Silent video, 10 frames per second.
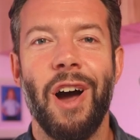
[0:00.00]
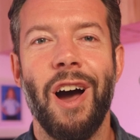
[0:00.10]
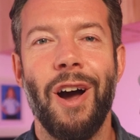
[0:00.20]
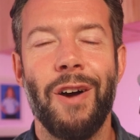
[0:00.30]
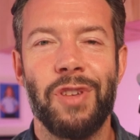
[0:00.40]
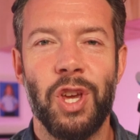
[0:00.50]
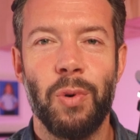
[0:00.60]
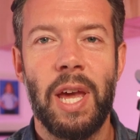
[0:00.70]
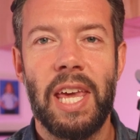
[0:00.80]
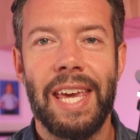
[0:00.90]
heart of the
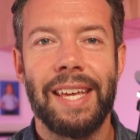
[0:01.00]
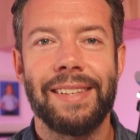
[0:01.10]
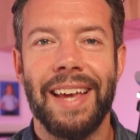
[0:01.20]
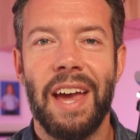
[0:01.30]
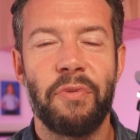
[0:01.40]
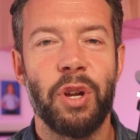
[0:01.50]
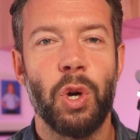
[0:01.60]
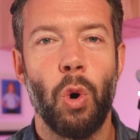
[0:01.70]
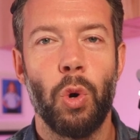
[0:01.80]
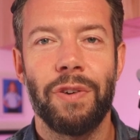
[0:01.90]
UAE to every
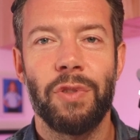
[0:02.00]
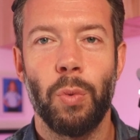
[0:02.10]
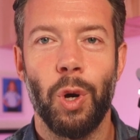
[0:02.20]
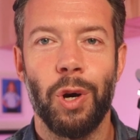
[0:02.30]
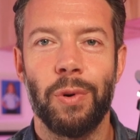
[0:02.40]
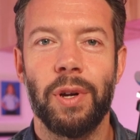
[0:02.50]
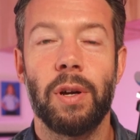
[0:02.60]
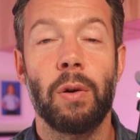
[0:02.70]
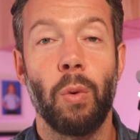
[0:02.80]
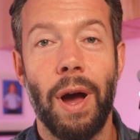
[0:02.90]
corner of the world,
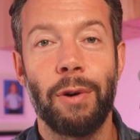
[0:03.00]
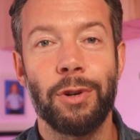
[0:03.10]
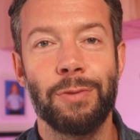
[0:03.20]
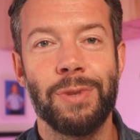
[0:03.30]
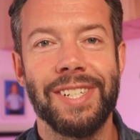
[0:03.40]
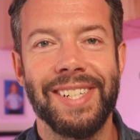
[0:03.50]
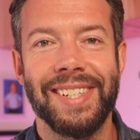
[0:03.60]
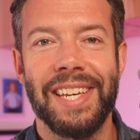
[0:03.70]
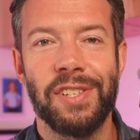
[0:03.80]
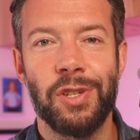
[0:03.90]
welcome to
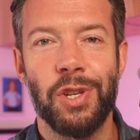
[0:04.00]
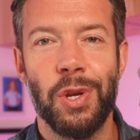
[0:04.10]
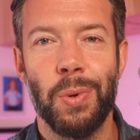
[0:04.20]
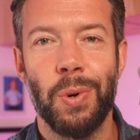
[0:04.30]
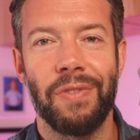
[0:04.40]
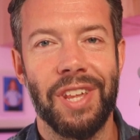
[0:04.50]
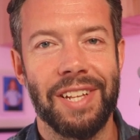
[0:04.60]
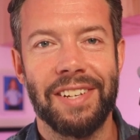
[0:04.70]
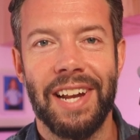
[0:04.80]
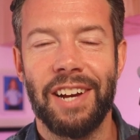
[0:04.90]
season two of the
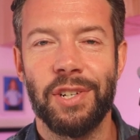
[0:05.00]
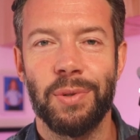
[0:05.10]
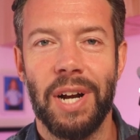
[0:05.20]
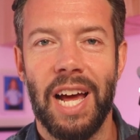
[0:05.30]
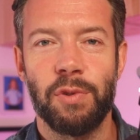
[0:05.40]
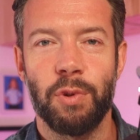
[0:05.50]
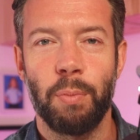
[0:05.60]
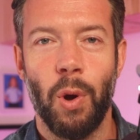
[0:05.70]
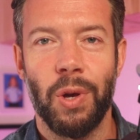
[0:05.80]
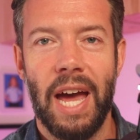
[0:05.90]
International
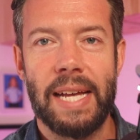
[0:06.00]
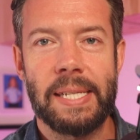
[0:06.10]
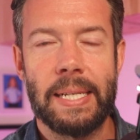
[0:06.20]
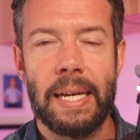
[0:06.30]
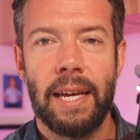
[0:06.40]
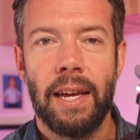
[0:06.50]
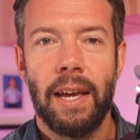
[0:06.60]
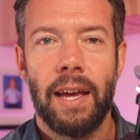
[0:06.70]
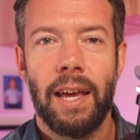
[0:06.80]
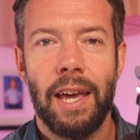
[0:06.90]
Classroom Podcast.
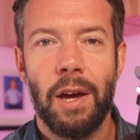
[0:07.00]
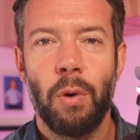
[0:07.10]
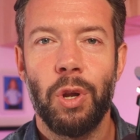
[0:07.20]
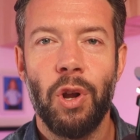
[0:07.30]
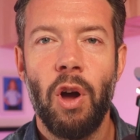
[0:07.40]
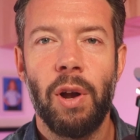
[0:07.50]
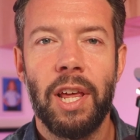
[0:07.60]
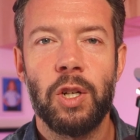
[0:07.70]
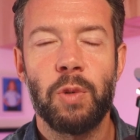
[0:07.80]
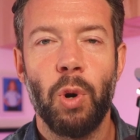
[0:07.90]
Here, we not
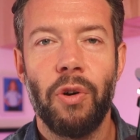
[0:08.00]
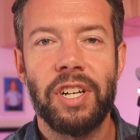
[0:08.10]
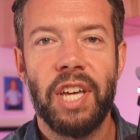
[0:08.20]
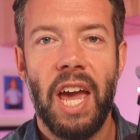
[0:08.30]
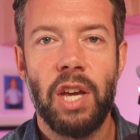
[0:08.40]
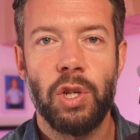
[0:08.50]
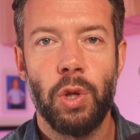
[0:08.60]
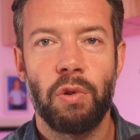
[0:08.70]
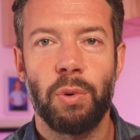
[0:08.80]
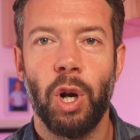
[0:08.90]
only explore
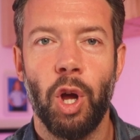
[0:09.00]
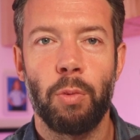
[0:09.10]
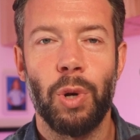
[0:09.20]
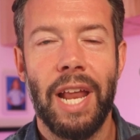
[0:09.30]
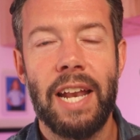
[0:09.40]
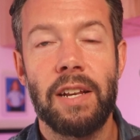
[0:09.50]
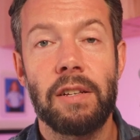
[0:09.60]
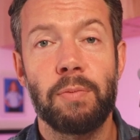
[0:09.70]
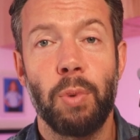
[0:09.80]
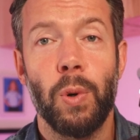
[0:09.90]
education through a global
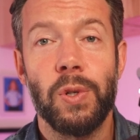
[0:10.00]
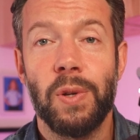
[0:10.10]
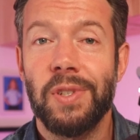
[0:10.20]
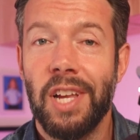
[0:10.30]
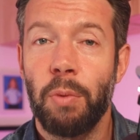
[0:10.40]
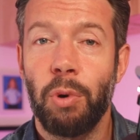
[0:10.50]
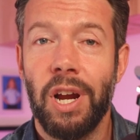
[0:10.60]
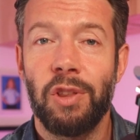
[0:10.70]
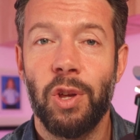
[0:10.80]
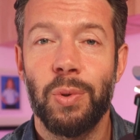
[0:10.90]
lens, but also
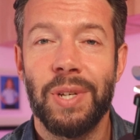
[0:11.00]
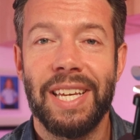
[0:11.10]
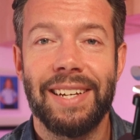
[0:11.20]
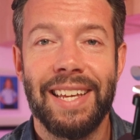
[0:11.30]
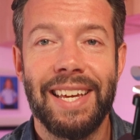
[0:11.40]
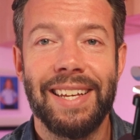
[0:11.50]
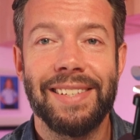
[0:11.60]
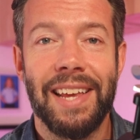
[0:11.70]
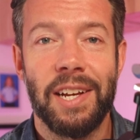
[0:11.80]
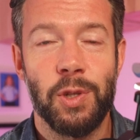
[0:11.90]
celebrate the unique
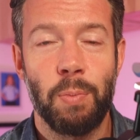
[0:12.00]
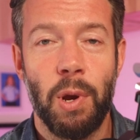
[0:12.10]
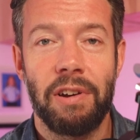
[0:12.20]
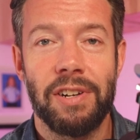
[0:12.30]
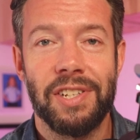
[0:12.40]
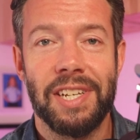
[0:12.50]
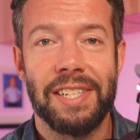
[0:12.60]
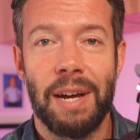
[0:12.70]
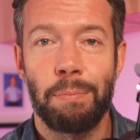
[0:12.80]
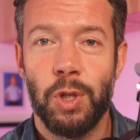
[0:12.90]
needs,
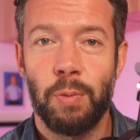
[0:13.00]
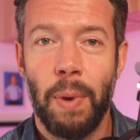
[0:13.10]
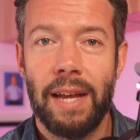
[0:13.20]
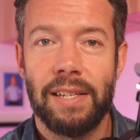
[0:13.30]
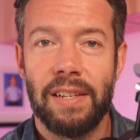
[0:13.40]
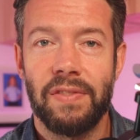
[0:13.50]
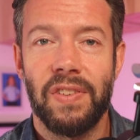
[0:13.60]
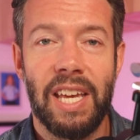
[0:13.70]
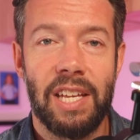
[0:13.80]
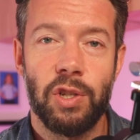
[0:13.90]
experiences, and
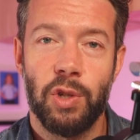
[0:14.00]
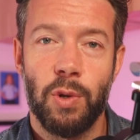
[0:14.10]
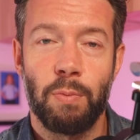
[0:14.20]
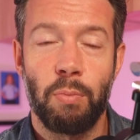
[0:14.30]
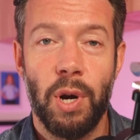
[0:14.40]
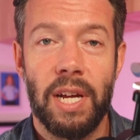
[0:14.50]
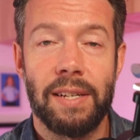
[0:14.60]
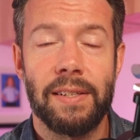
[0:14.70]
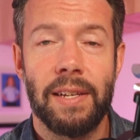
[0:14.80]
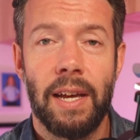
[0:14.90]
perspectives each student
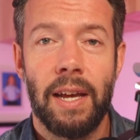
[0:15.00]
brings.